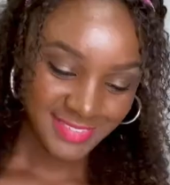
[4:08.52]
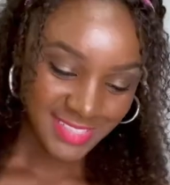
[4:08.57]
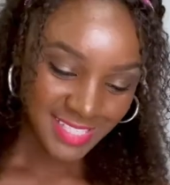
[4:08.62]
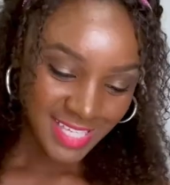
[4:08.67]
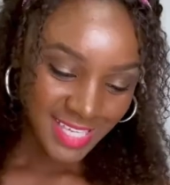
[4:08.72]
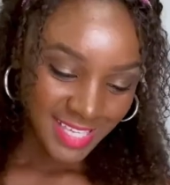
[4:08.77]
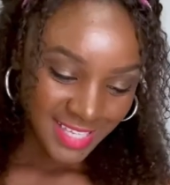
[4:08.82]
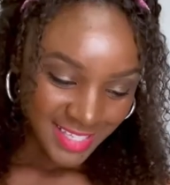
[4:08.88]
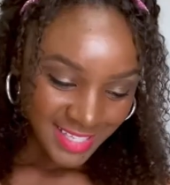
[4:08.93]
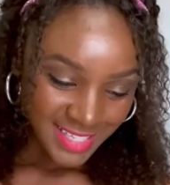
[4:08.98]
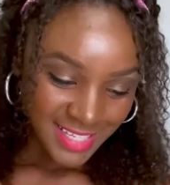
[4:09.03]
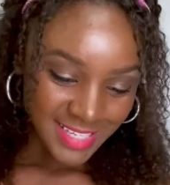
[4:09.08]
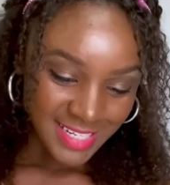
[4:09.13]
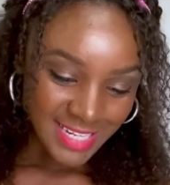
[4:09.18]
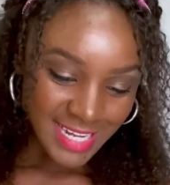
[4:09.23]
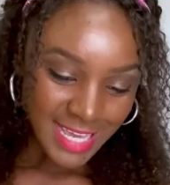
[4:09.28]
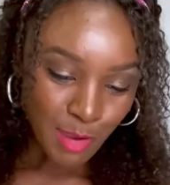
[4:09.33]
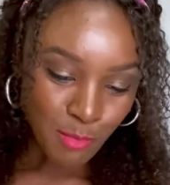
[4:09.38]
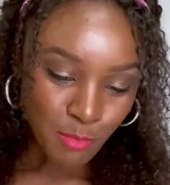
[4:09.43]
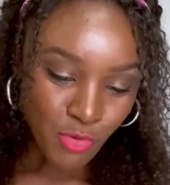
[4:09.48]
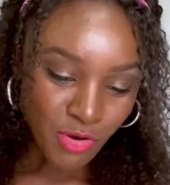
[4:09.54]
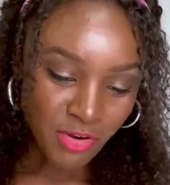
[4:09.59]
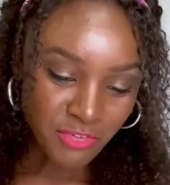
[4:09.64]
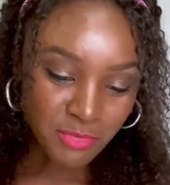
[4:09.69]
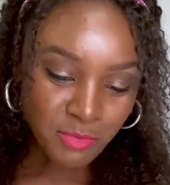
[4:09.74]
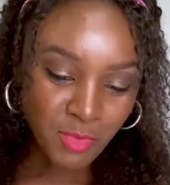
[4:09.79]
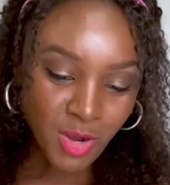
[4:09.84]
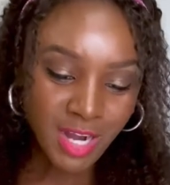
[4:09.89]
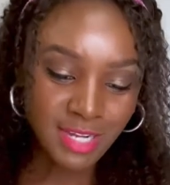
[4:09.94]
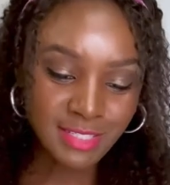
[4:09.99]
Okay, now more
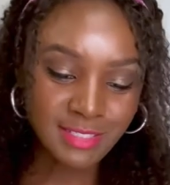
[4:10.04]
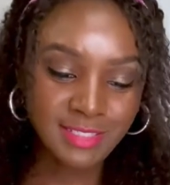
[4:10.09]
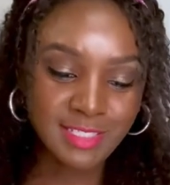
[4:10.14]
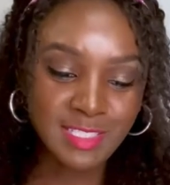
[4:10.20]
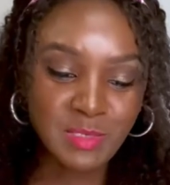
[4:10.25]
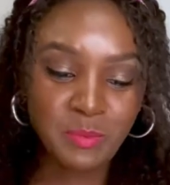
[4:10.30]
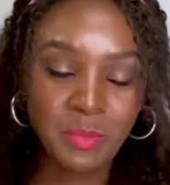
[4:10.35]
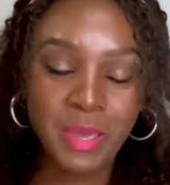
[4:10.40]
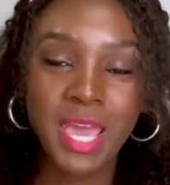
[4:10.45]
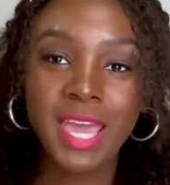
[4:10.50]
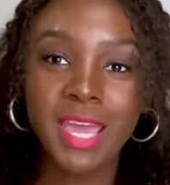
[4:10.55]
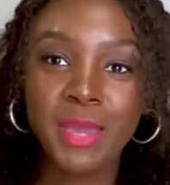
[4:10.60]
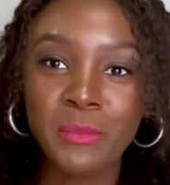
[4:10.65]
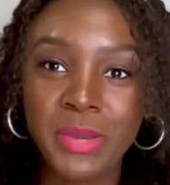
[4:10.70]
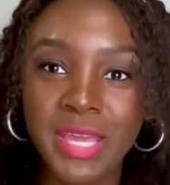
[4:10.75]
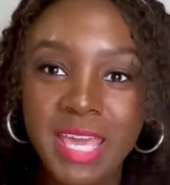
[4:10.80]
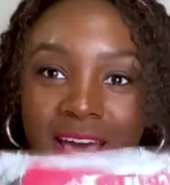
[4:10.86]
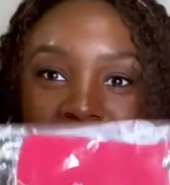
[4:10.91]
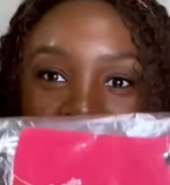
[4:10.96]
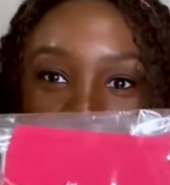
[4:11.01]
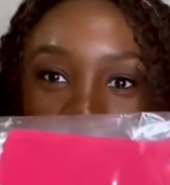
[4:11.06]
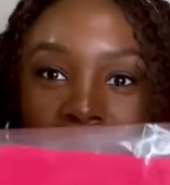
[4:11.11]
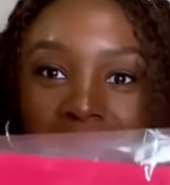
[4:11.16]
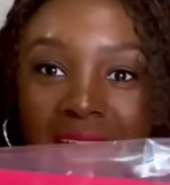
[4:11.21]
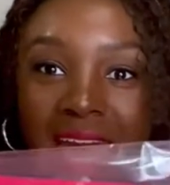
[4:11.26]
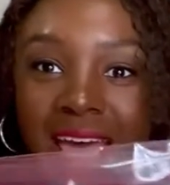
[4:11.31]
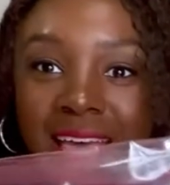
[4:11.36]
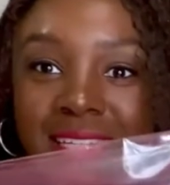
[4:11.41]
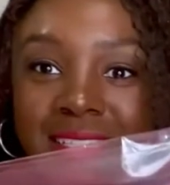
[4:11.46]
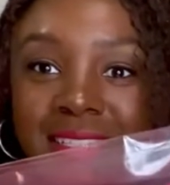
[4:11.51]
from Hearts of Spade. We have a
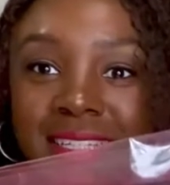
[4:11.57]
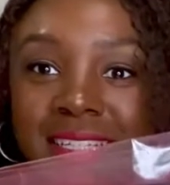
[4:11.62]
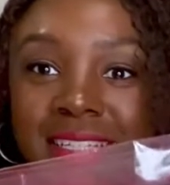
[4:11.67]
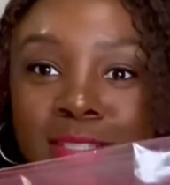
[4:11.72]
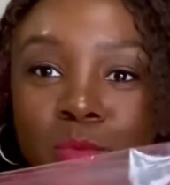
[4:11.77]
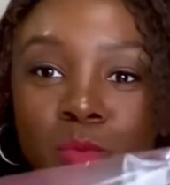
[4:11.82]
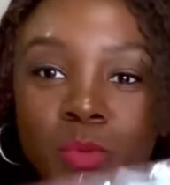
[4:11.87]
mask as